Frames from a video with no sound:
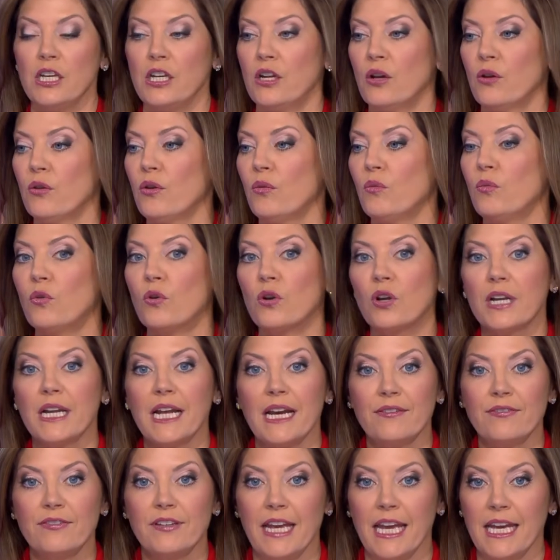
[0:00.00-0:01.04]
You know, the war in
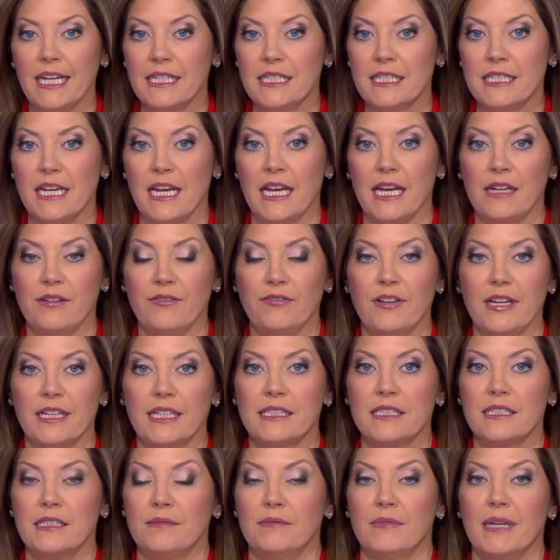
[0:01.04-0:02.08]
Afghanistan affects,